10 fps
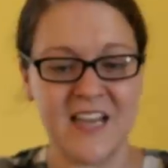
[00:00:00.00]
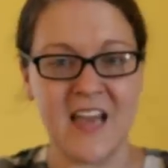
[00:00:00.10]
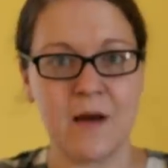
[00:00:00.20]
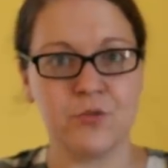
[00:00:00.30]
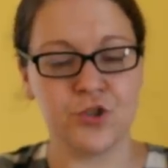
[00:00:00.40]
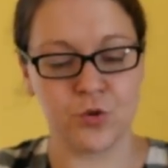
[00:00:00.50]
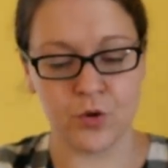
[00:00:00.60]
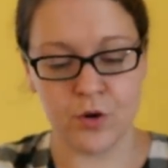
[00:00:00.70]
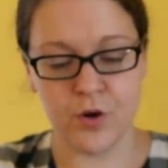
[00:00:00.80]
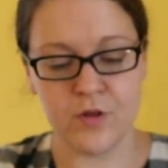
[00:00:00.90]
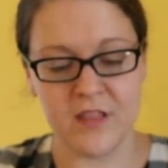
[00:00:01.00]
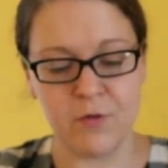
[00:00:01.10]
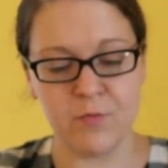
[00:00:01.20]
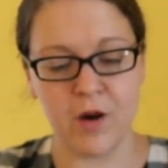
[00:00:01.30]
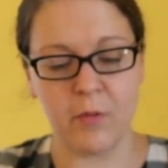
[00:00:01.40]
I am shorter,
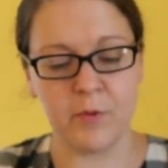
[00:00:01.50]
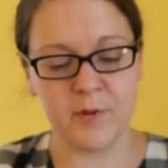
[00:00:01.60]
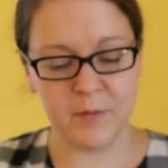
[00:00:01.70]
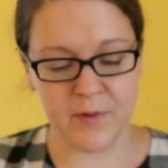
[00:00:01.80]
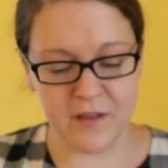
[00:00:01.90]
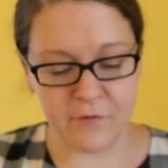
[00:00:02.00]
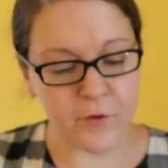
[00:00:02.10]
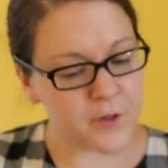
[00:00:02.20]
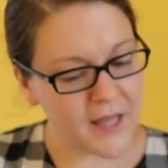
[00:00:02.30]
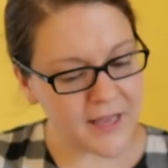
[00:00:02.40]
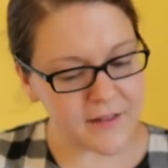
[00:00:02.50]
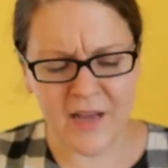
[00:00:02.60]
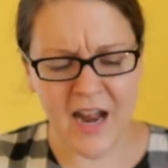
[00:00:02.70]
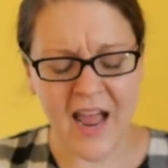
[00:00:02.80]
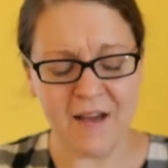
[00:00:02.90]
they would probably be full length,
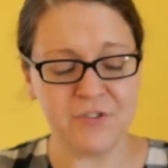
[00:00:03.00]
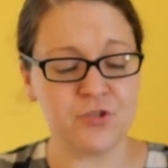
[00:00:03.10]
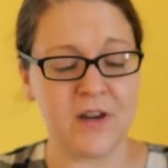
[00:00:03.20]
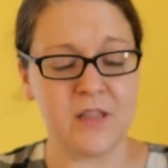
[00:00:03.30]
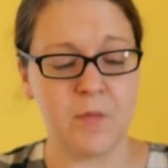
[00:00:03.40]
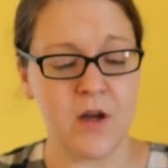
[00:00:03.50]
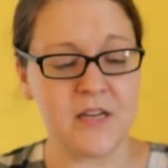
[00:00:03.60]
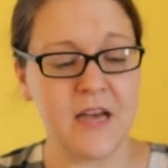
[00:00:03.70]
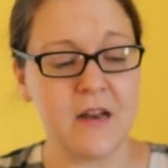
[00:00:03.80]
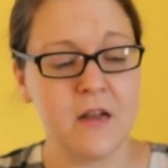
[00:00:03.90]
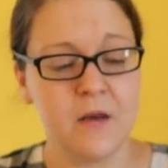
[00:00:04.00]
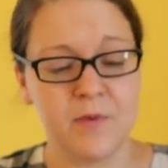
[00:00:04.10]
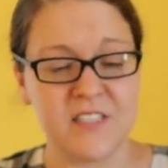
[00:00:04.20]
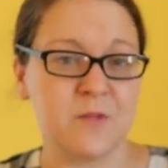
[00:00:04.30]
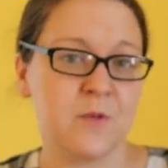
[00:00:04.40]
but I haven't tried them on yet
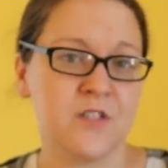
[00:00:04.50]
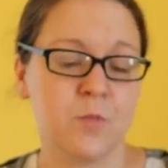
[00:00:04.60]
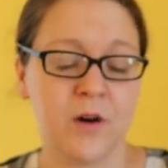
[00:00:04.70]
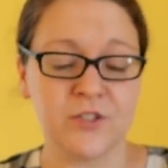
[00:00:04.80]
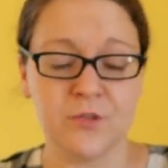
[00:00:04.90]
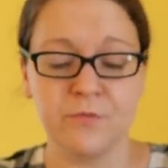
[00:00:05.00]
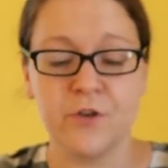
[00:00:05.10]
because I want to wash them